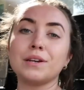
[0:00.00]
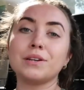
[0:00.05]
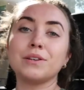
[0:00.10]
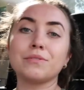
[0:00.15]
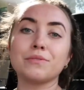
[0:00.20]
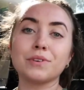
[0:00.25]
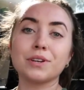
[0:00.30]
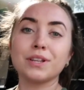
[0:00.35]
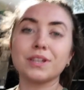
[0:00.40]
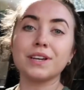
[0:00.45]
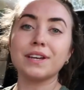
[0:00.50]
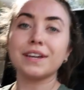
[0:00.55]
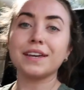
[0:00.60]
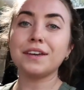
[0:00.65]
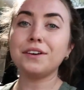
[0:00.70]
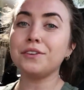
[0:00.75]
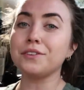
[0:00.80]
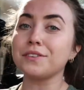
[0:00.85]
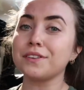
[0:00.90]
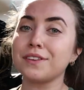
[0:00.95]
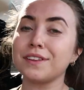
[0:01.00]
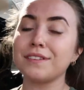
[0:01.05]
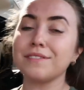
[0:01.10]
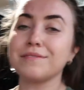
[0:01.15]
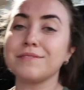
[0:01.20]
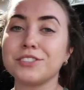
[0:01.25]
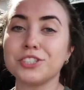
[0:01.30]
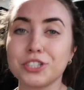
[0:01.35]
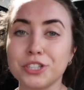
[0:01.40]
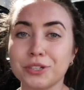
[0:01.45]
It really killed.
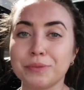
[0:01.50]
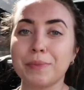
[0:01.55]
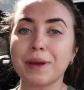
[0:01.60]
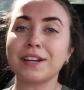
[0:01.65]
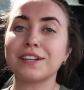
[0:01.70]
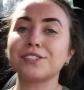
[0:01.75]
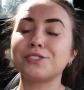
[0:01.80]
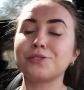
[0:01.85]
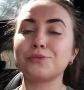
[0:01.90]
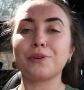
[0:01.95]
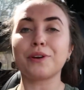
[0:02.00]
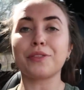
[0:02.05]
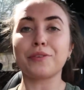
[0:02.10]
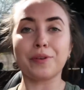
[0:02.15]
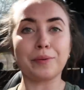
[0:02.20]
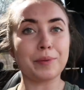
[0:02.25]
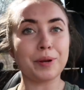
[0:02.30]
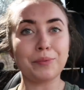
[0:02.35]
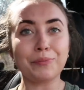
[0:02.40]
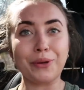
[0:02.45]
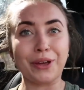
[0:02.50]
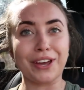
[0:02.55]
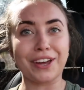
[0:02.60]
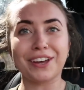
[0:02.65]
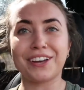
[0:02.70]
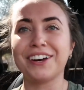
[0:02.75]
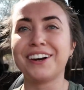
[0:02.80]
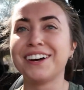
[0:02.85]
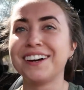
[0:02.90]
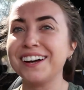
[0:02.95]
She made us do a three minute
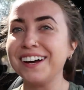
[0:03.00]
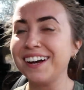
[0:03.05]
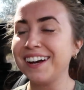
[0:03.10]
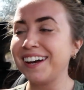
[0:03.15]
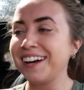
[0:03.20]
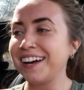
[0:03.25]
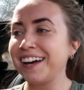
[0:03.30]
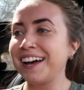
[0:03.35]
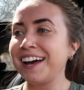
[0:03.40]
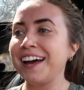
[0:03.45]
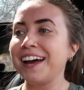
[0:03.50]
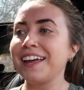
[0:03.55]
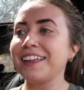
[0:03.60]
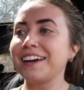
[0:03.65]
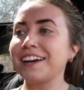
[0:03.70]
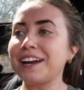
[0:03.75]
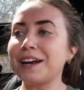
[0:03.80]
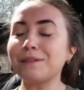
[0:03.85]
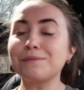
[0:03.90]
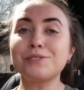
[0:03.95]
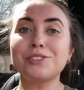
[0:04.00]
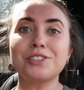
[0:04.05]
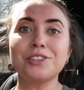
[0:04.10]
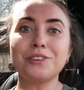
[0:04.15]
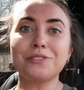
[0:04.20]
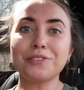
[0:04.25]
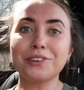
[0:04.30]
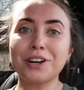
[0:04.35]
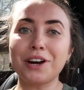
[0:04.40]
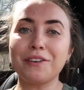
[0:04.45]
plank. And I'm
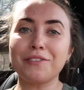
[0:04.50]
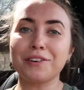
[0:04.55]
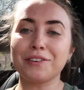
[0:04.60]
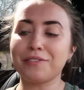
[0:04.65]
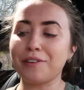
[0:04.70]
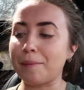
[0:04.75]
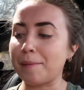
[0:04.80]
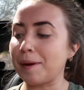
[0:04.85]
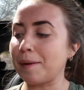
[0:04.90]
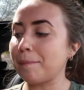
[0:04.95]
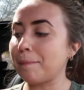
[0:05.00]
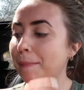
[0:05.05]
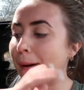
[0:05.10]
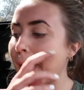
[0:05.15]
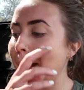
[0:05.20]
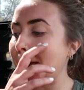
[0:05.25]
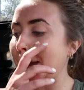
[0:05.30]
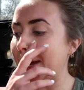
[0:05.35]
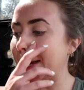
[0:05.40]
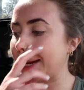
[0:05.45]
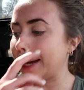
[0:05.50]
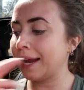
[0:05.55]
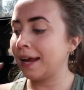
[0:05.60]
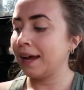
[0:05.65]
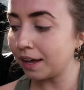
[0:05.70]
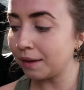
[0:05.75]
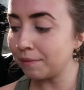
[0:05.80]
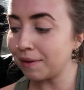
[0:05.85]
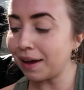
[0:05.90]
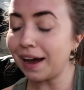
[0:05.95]
still recovering from it, but
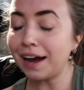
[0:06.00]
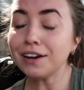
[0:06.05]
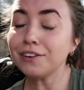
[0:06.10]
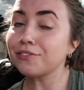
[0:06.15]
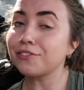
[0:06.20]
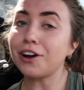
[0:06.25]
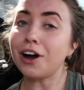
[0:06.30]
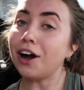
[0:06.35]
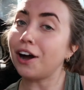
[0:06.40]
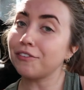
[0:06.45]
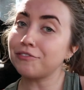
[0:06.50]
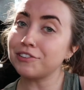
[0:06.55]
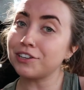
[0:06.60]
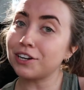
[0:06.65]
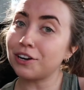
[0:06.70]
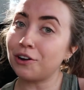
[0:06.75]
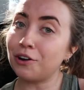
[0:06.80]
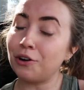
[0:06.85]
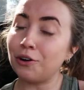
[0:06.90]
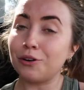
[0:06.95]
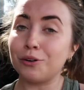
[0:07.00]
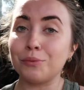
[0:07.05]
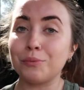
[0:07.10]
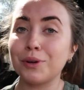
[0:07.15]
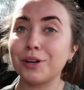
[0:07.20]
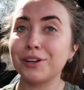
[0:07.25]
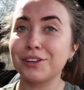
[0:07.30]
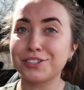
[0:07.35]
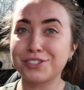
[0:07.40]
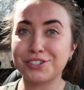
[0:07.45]
I'm out of coffee at home.
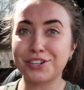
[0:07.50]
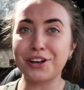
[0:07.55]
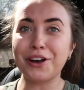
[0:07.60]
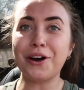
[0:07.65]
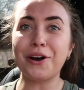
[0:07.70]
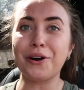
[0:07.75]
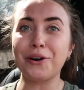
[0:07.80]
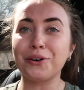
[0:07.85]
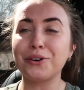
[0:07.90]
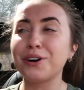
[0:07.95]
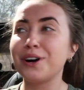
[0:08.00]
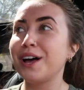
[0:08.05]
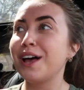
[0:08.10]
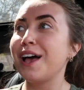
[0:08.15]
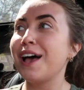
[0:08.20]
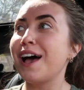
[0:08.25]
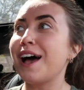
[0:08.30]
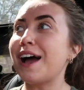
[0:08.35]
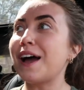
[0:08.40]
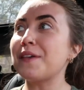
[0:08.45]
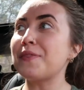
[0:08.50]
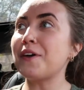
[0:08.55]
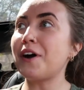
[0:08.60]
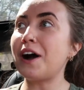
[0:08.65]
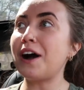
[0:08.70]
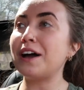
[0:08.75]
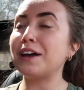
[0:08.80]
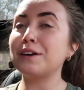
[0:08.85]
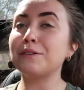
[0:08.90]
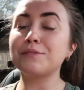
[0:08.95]
So I
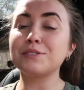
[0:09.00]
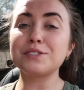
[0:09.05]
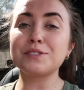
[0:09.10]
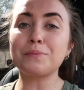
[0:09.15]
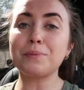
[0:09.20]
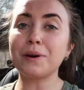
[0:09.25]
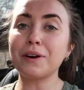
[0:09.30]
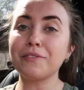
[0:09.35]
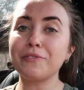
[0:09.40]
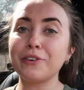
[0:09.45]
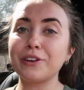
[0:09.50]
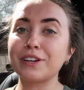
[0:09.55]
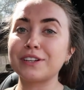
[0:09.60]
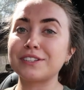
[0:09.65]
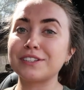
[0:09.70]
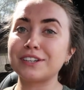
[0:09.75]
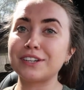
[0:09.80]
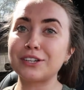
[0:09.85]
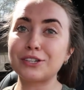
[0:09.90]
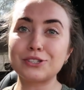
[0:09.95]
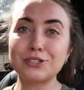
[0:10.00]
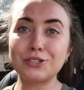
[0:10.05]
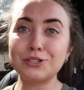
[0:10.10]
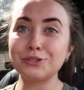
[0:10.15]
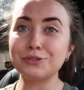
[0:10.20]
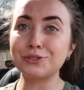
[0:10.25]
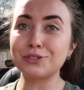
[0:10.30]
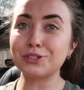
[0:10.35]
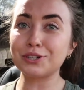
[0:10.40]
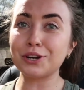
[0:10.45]
thought it was the perfect
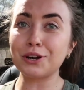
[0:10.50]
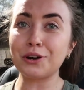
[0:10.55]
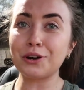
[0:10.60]
excuse to